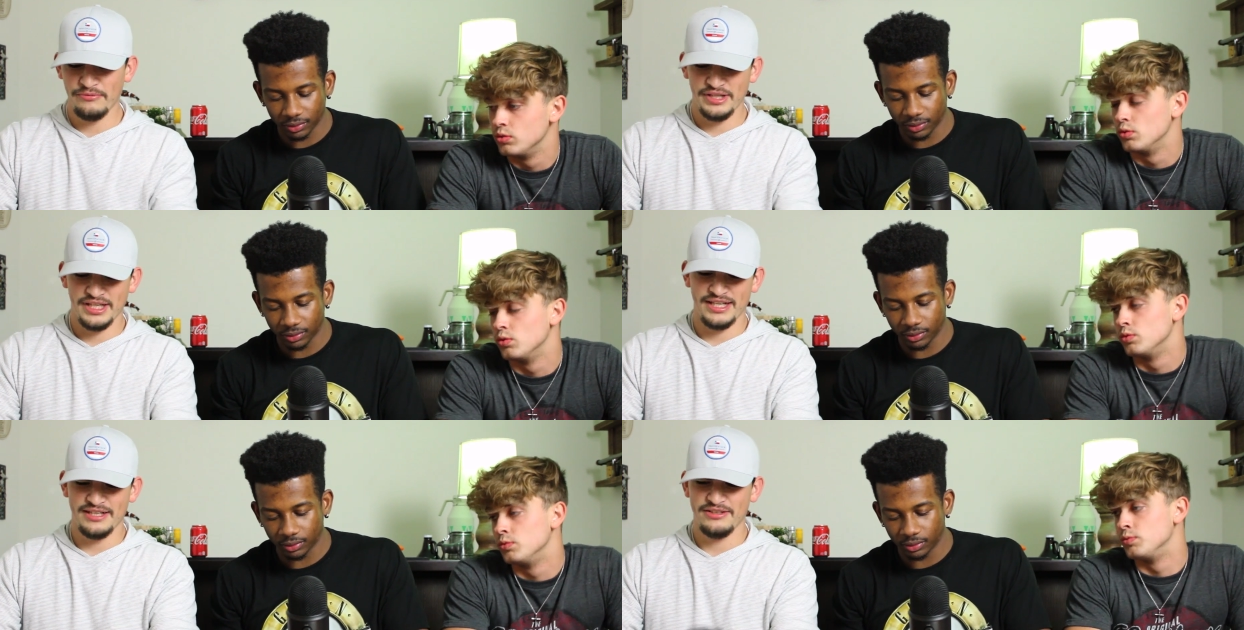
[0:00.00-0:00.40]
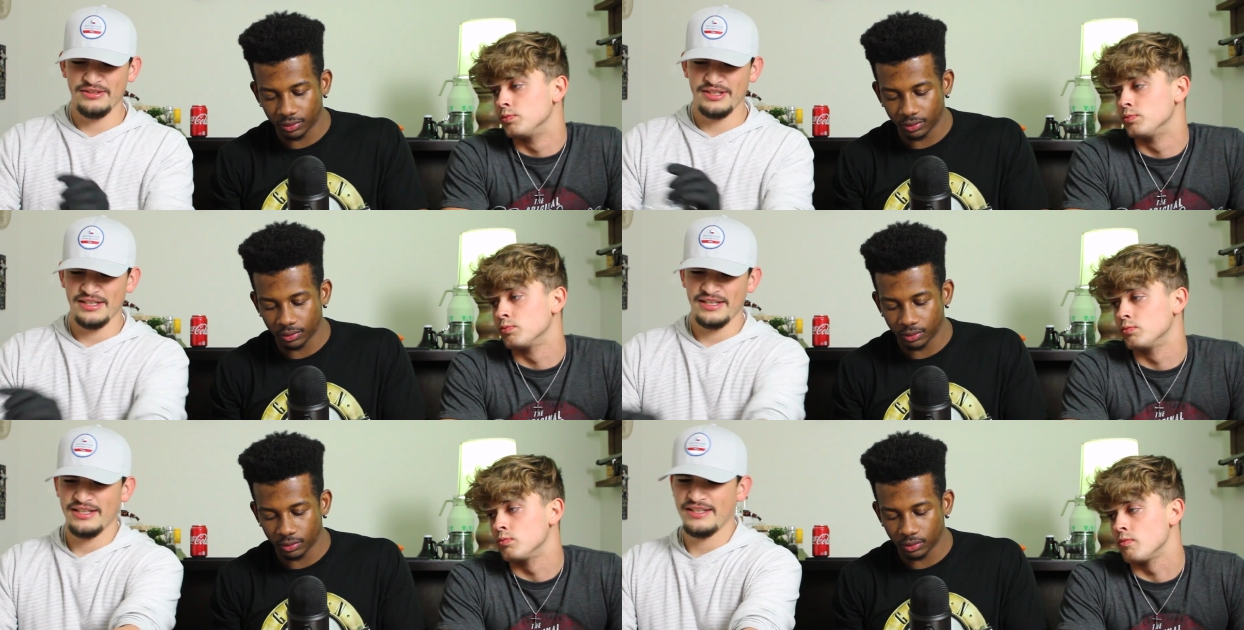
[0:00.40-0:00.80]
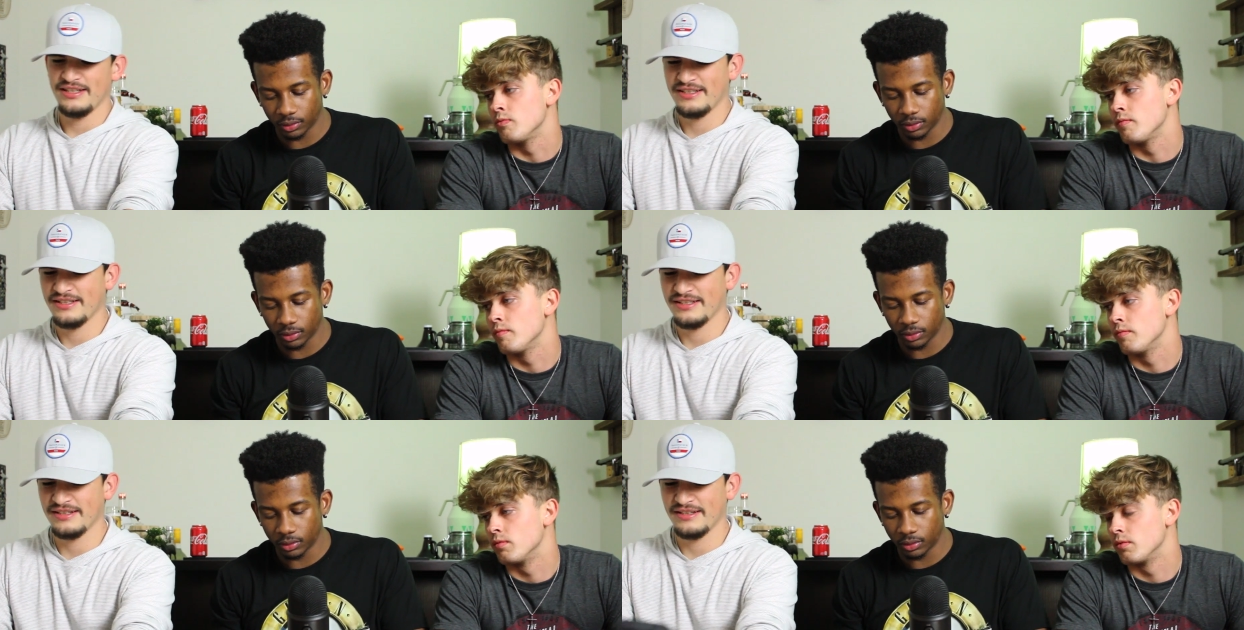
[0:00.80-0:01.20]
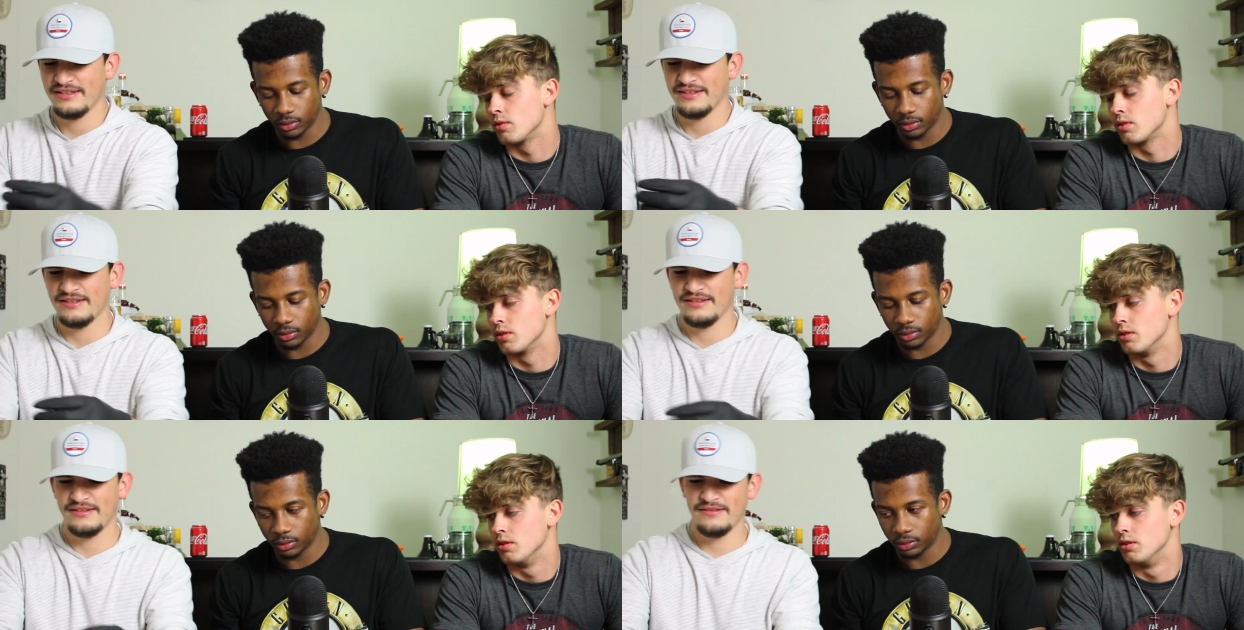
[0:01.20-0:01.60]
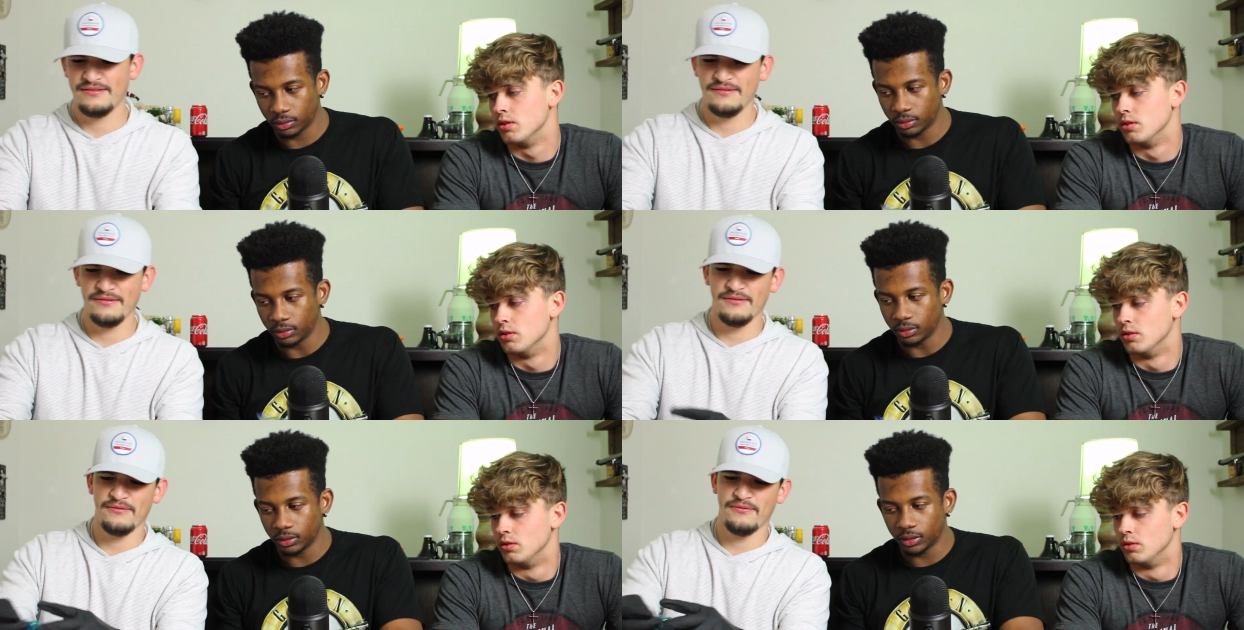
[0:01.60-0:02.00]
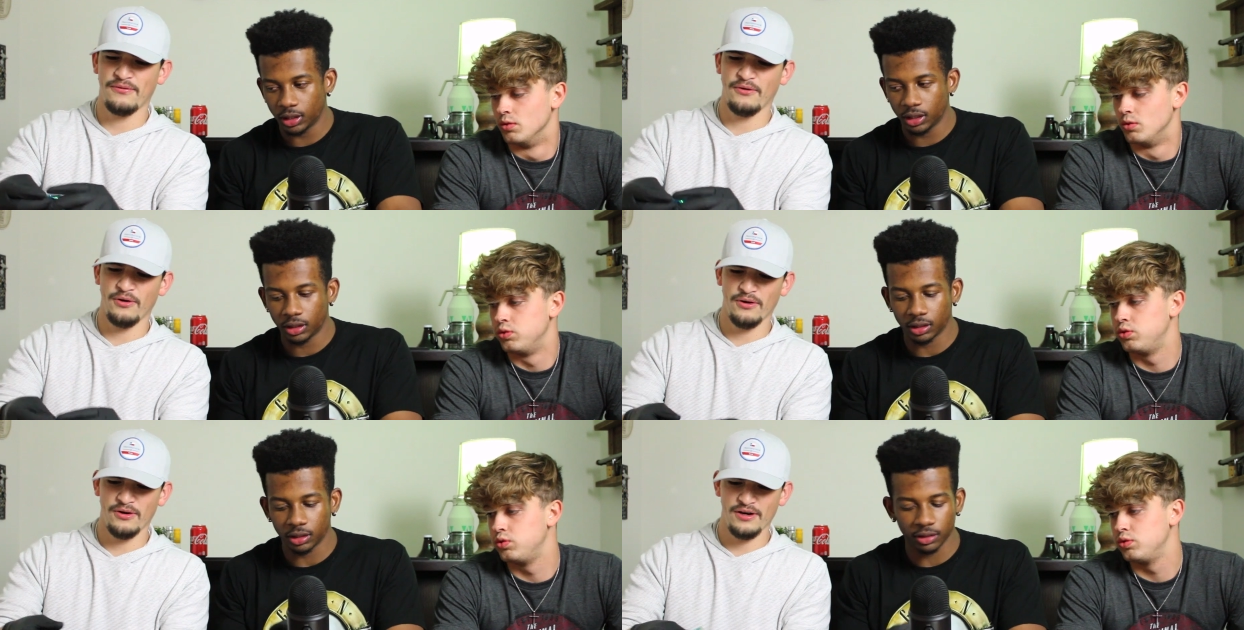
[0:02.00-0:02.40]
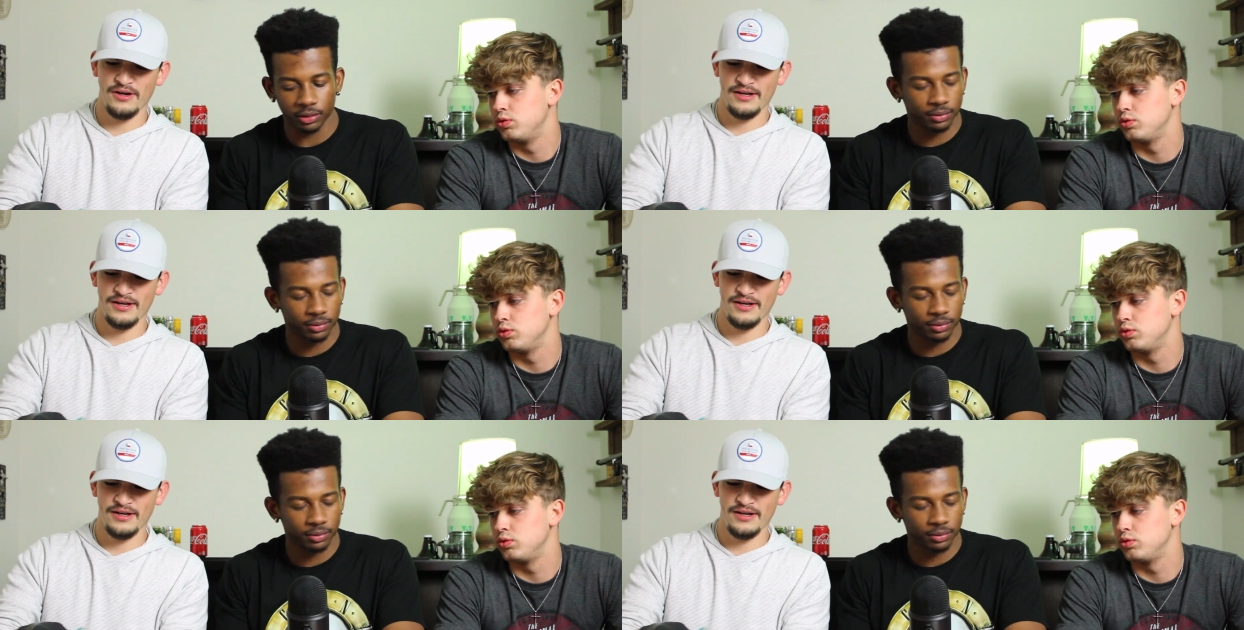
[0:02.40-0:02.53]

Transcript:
Speaker 1: we got to do the four.